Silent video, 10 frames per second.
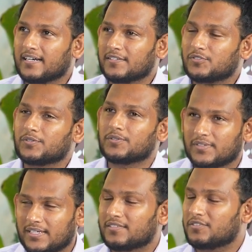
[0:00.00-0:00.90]
So
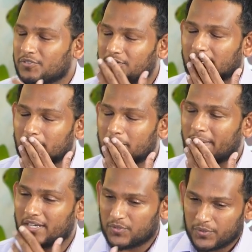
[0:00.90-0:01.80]
to coming
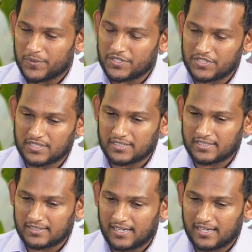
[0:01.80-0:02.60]
back to your question,